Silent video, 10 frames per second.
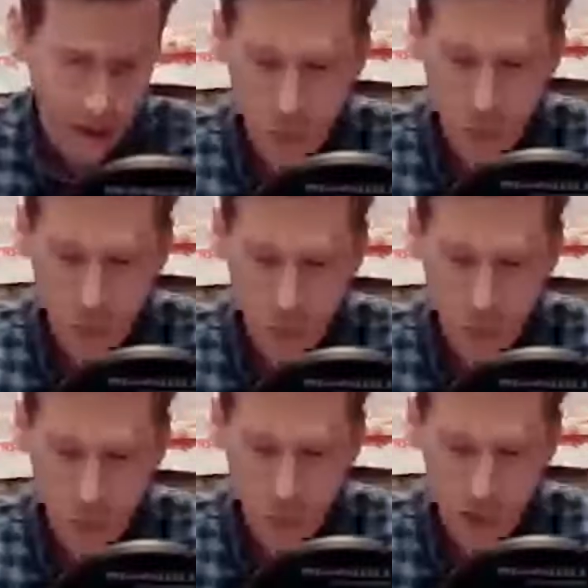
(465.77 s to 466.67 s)
later
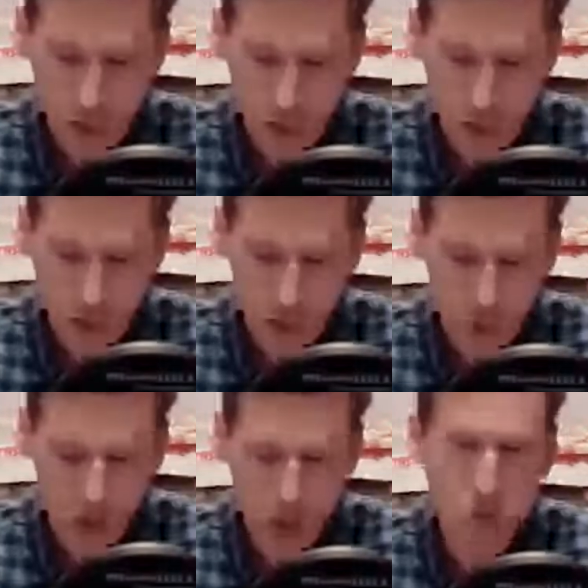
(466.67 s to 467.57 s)
in history, we
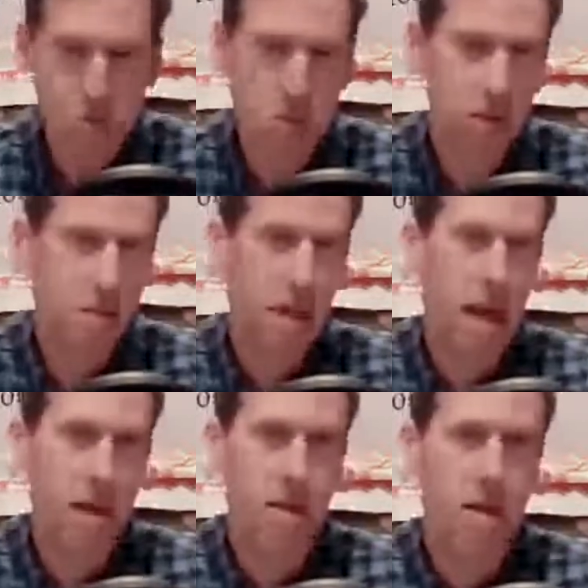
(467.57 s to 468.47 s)
lose this
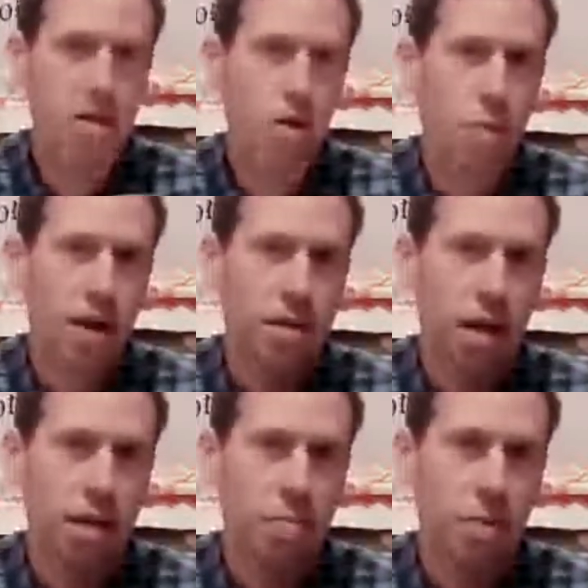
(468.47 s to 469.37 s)
island called Topaz
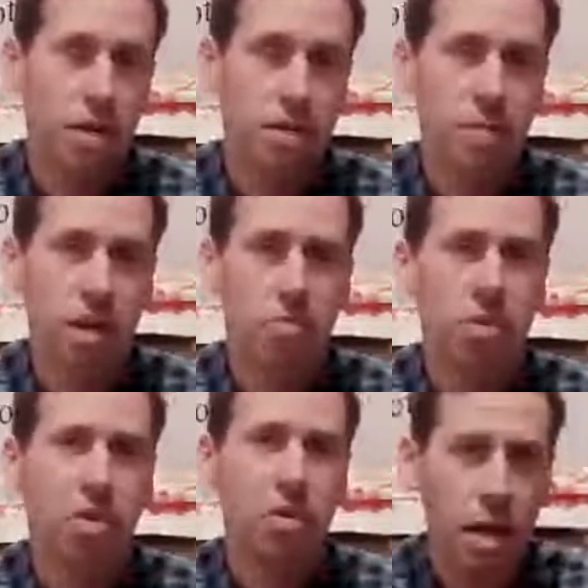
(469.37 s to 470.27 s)
Island because it becomes
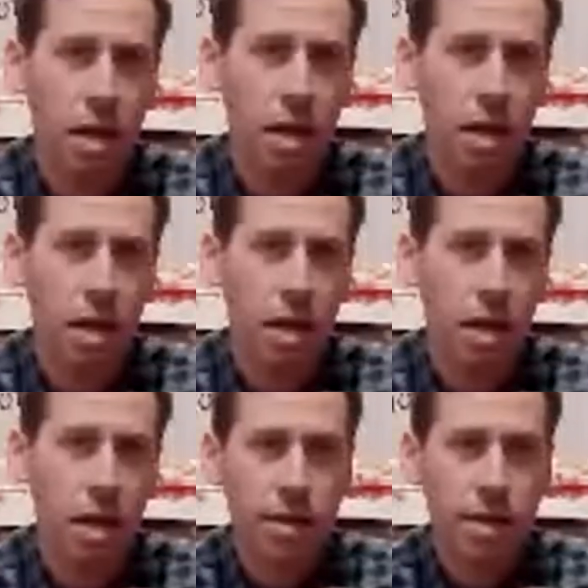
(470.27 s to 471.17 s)
known as St. Island.
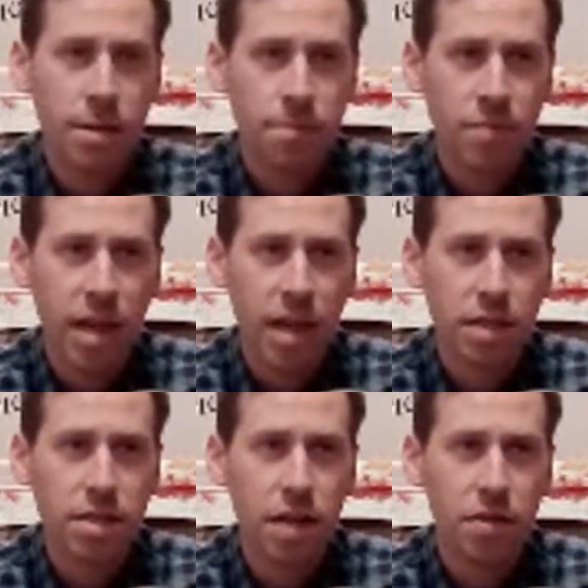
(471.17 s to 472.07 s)
And it's
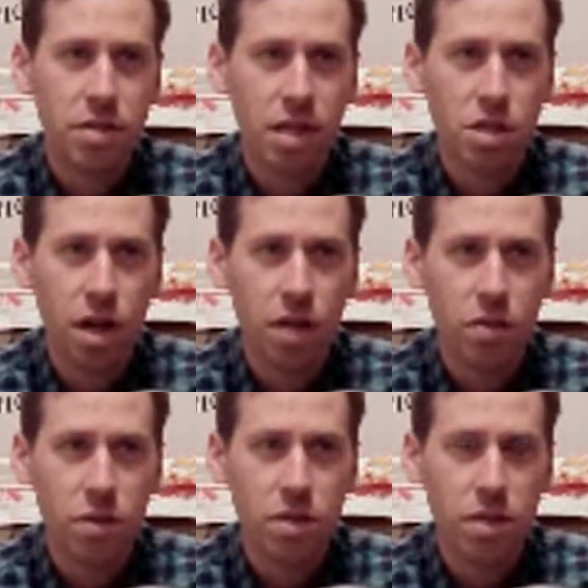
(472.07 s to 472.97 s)
not the St. John that we
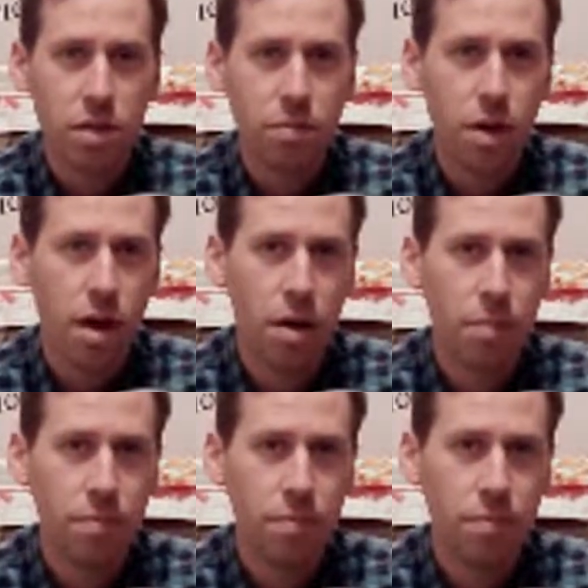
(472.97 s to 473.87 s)
see
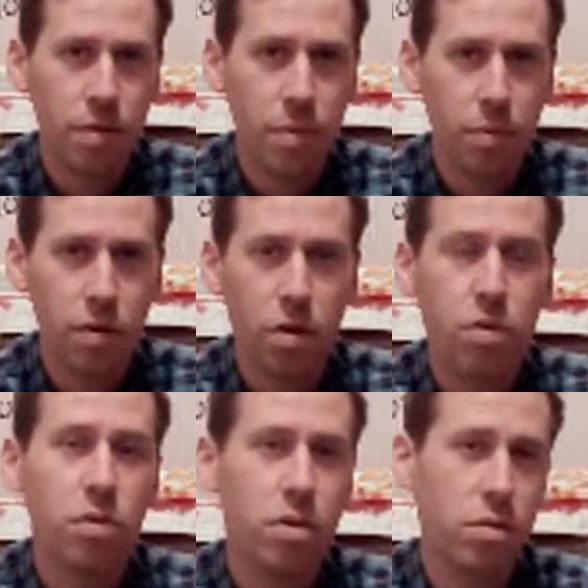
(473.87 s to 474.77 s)
that people go
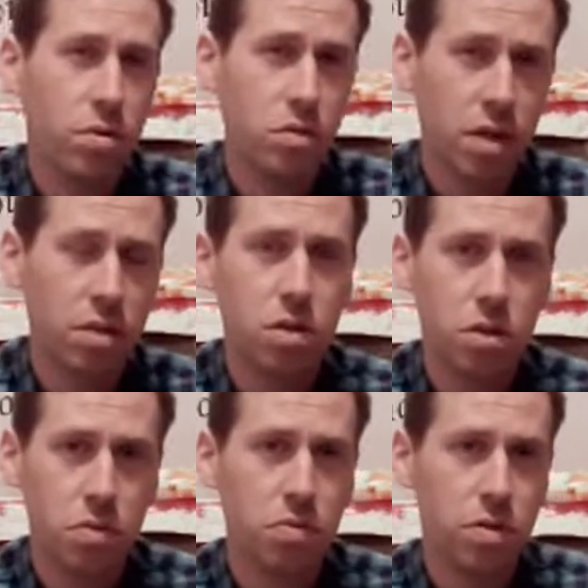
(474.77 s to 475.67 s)
cruising to,
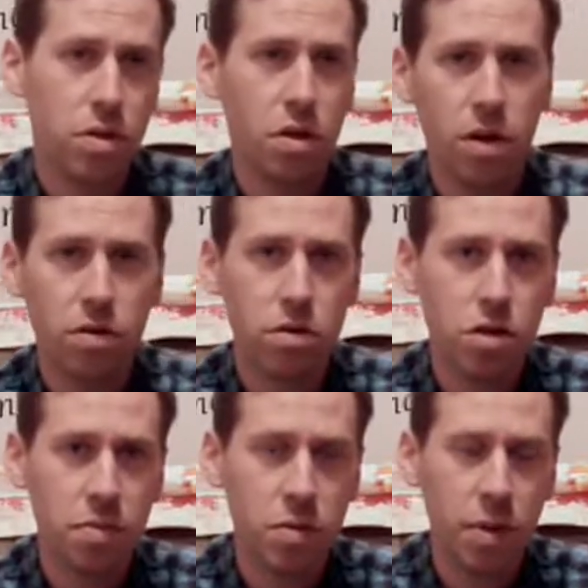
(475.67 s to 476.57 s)
on cruise ships,
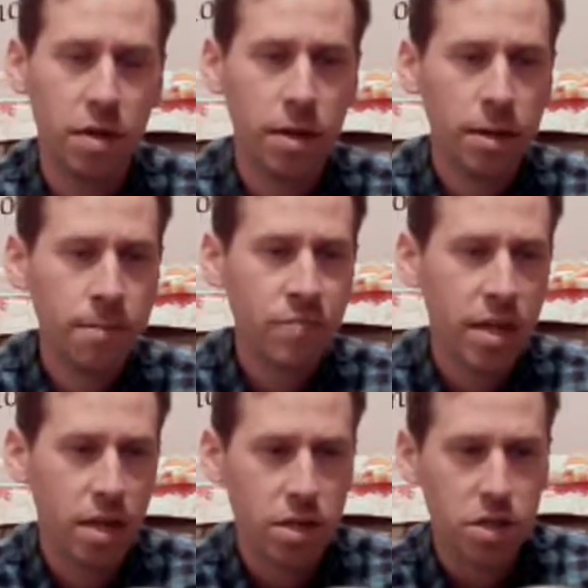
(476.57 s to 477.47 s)
but
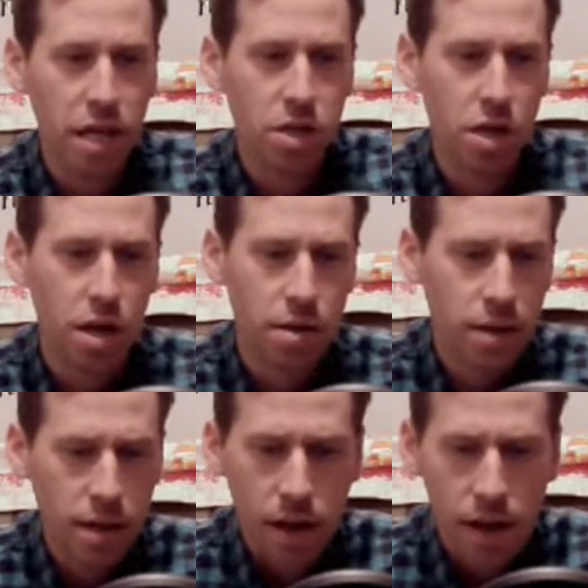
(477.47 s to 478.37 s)
St. John.
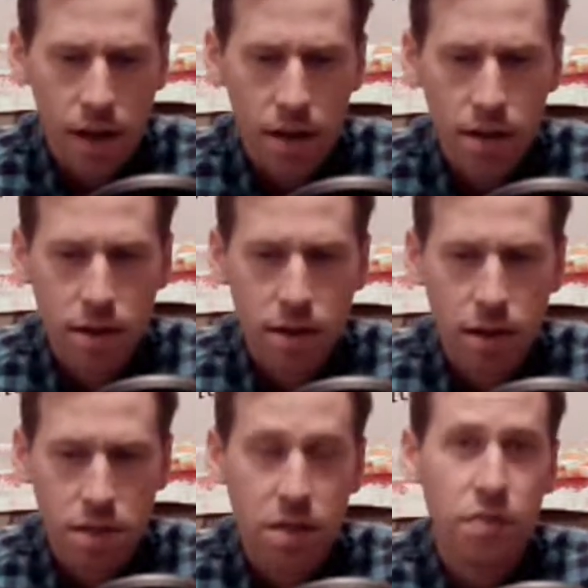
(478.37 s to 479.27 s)
And it's in
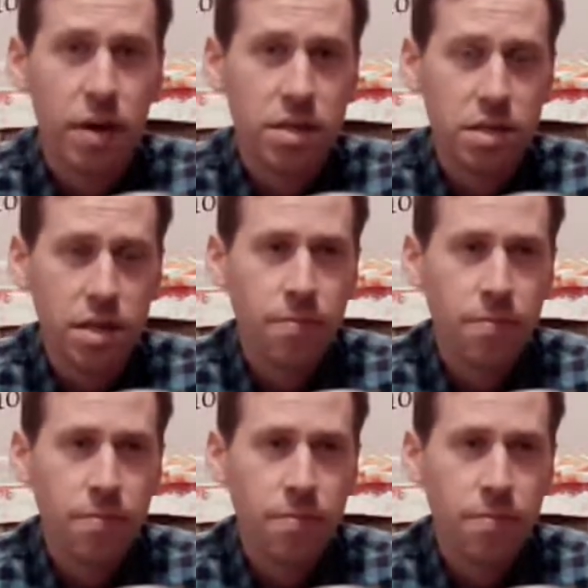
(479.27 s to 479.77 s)
the Red Sea.